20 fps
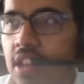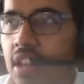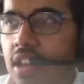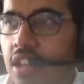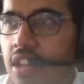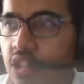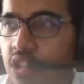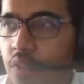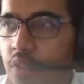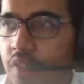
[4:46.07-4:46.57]

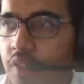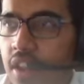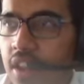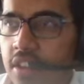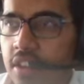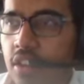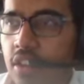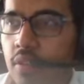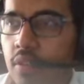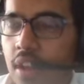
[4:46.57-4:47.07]

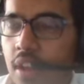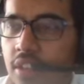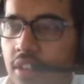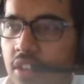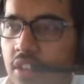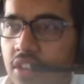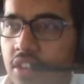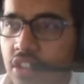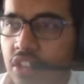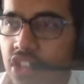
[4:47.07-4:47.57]
Slovakia created a
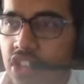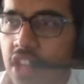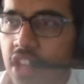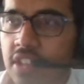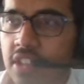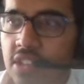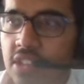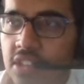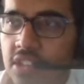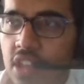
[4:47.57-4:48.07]
lot of good
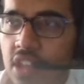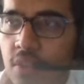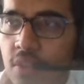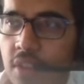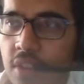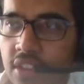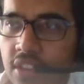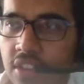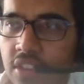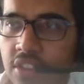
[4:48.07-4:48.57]
chances. They
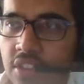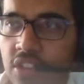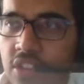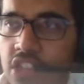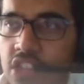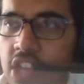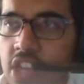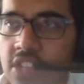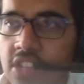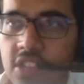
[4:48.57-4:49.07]
created a lot of good
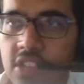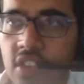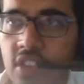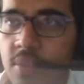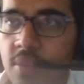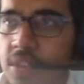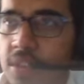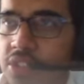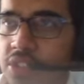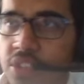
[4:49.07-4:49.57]
chances. They could
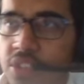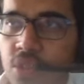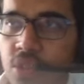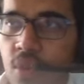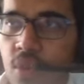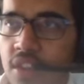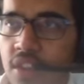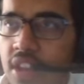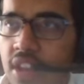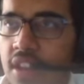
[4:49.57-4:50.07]
have easily
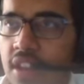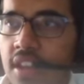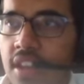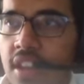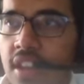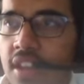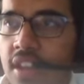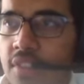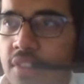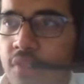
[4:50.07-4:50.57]
scored again.
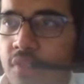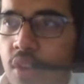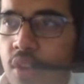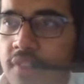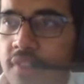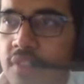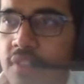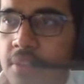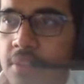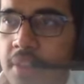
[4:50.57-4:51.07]
The
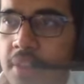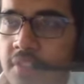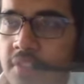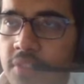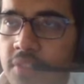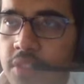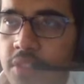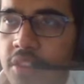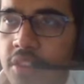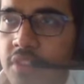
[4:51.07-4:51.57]
45th minute
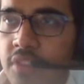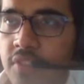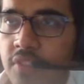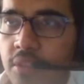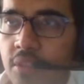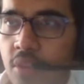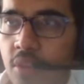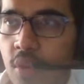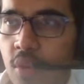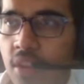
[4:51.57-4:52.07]
from the, the from
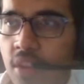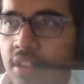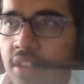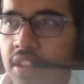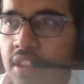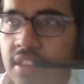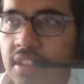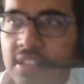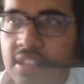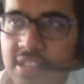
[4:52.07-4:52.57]
the corner,
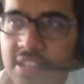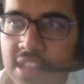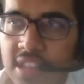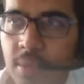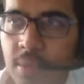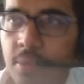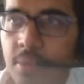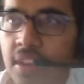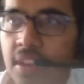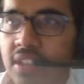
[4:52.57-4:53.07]
the
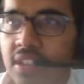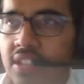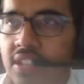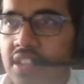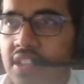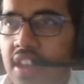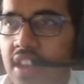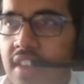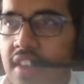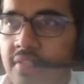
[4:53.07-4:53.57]
seventh minute the
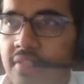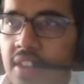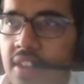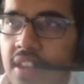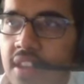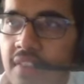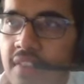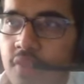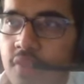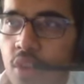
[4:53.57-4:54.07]
save,
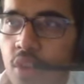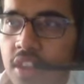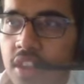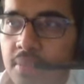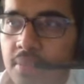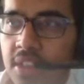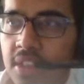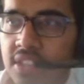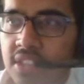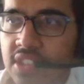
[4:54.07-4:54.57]
40th
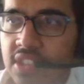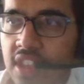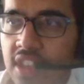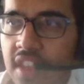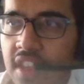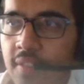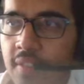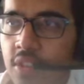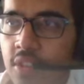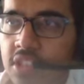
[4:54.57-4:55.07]
minute
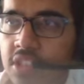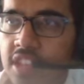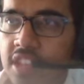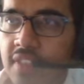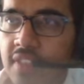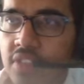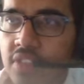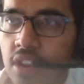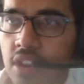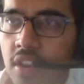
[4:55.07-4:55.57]
save, good
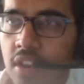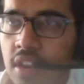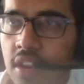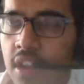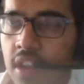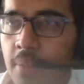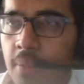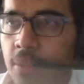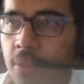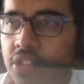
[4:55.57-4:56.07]
saves there.
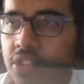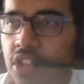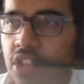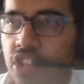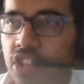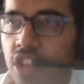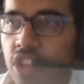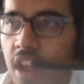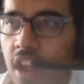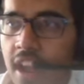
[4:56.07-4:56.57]

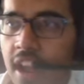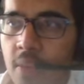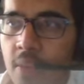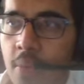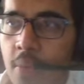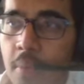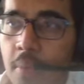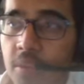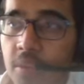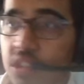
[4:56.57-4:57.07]
Bozenik, I
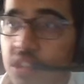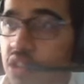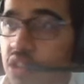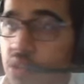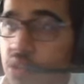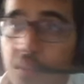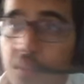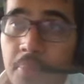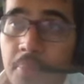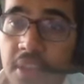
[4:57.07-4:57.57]
remember this.
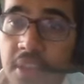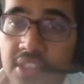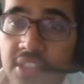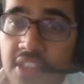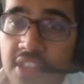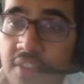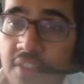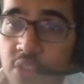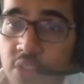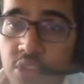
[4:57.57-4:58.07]
This is a big
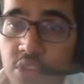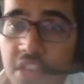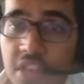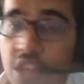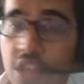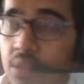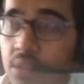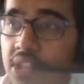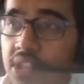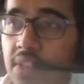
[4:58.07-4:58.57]
save. This is a
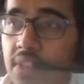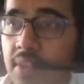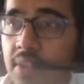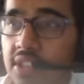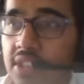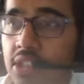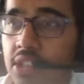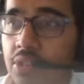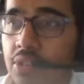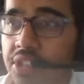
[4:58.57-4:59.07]
huge save
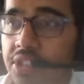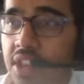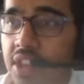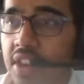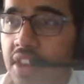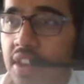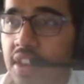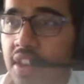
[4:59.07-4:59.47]
Casteels did.